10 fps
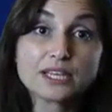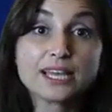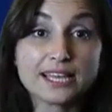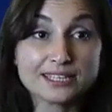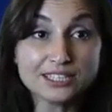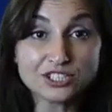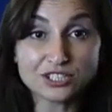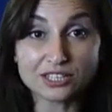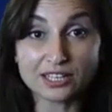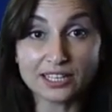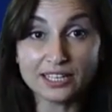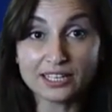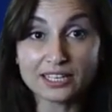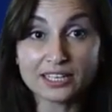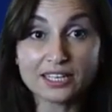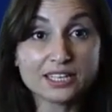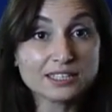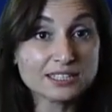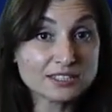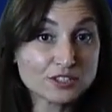Additionally,
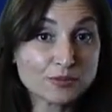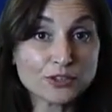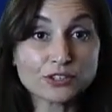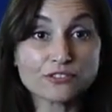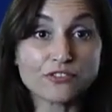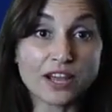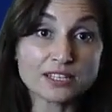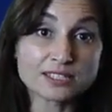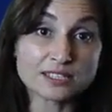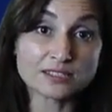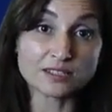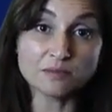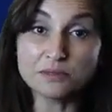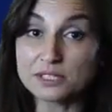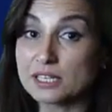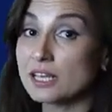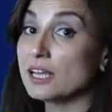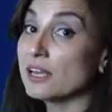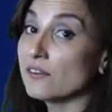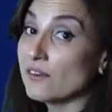distributed file systems
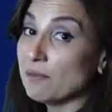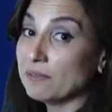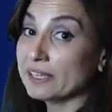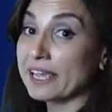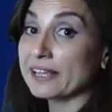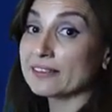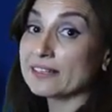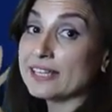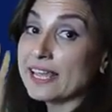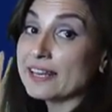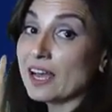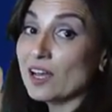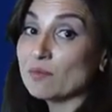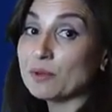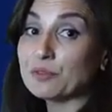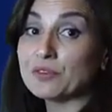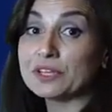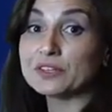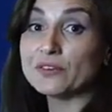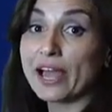replicate the data
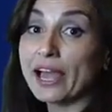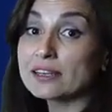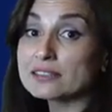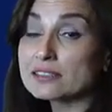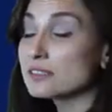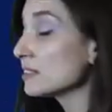between the racks